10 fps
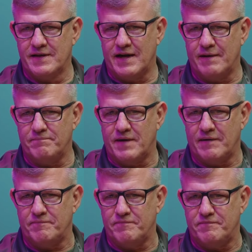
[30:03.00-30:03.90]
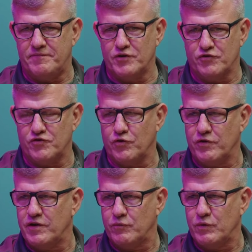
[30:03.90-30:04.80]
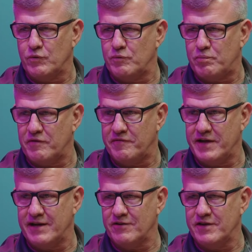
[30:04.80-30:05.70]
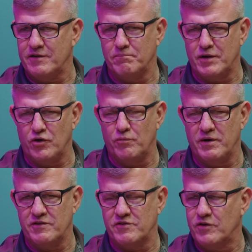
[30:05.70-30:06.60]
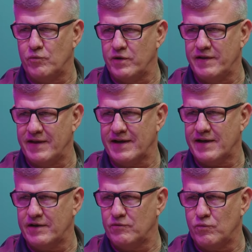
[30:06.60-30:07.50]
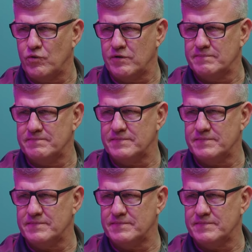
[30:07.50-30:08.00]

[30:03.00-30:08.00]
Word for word: I, I feel certain that we would prevail in, but nobody's going to win that kind of war.